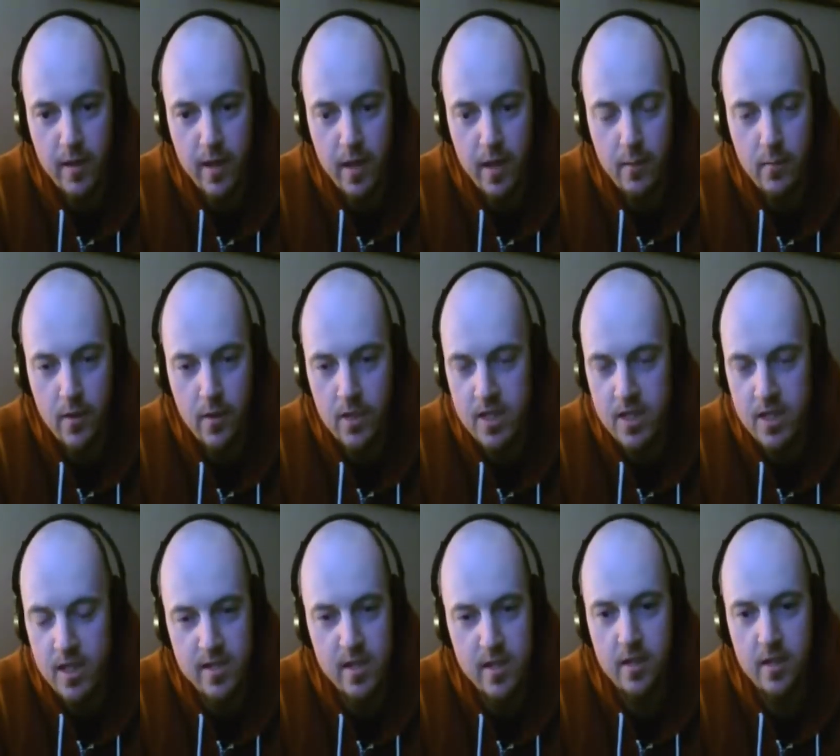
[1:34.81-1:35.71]
Um, it's
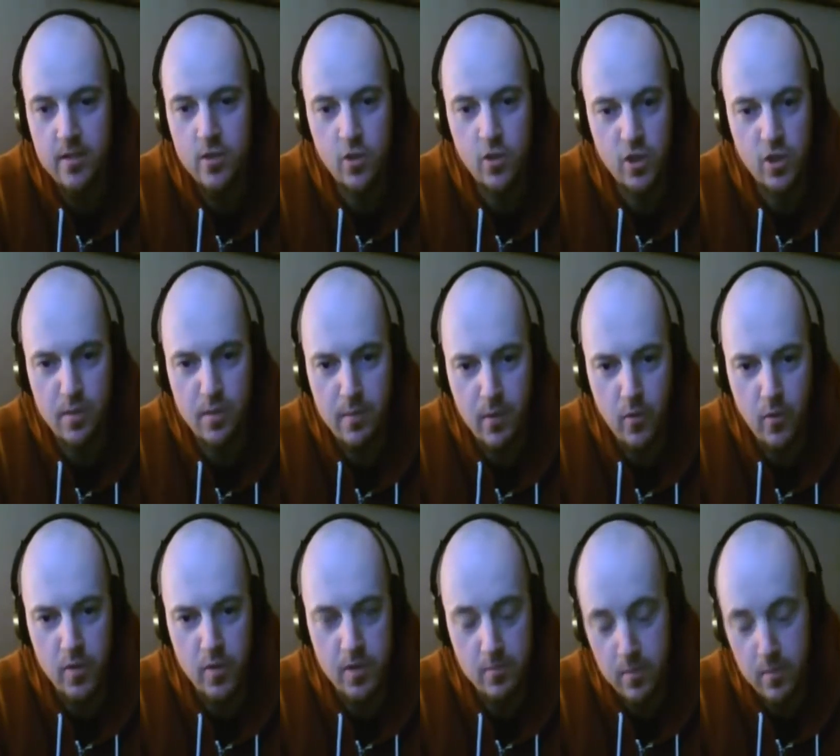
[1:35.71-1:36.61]
it's not just the
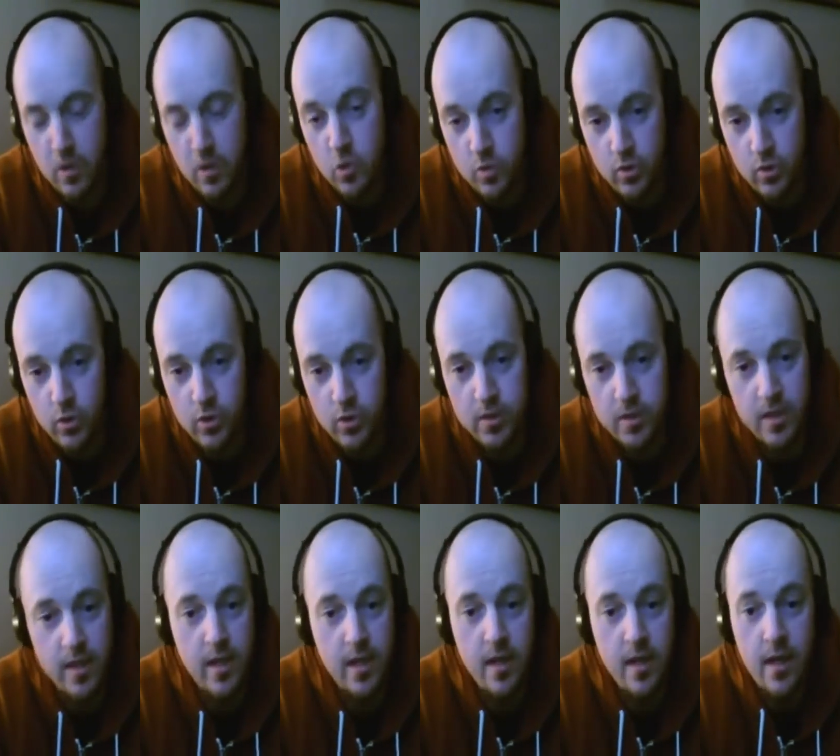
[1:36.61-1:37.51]
music. The music was good,
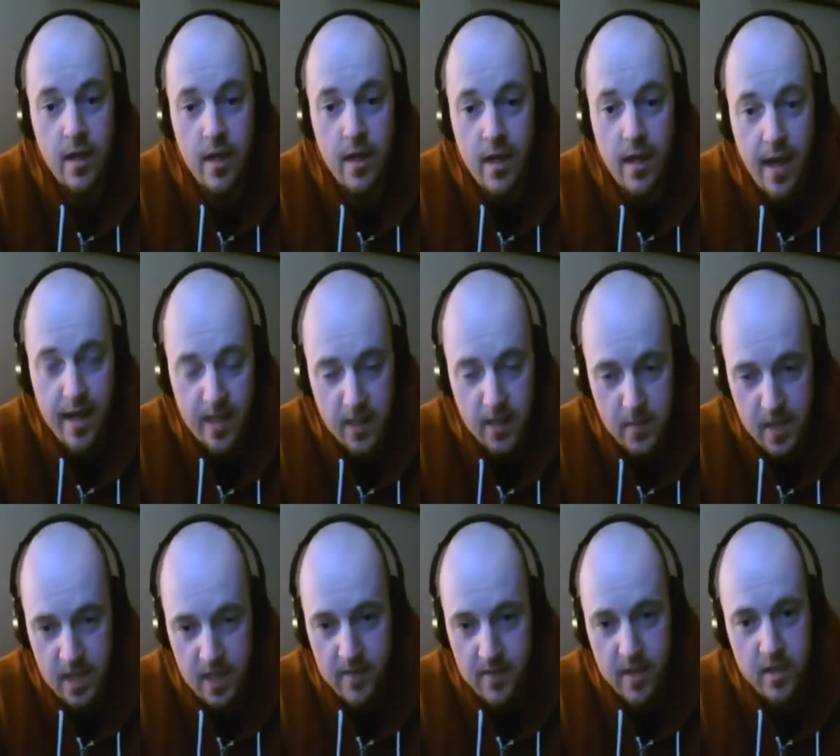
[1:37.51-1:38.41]
and the special yeah.